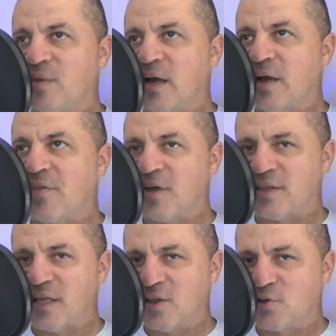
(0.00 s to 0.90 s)
I
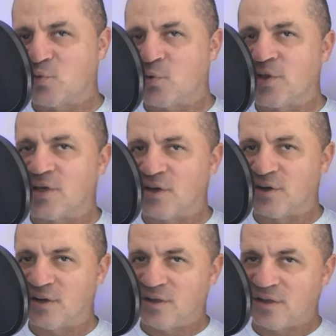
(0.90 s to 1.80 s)
thought they looked really
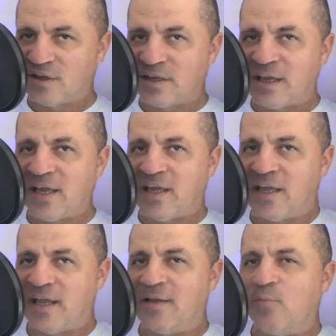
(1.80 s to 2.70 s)
good. It,
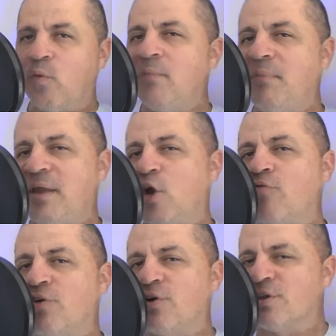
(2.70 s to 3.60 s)
it won me
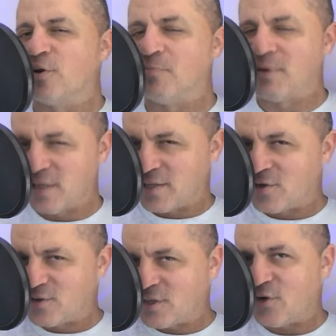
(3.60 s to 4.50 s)
over a little bit. Like
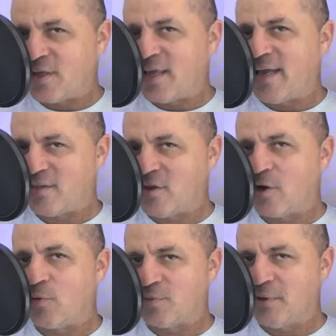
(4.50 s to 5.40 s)
they're they're getting
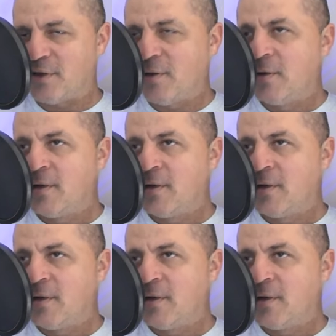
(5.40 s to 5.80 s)
there with me.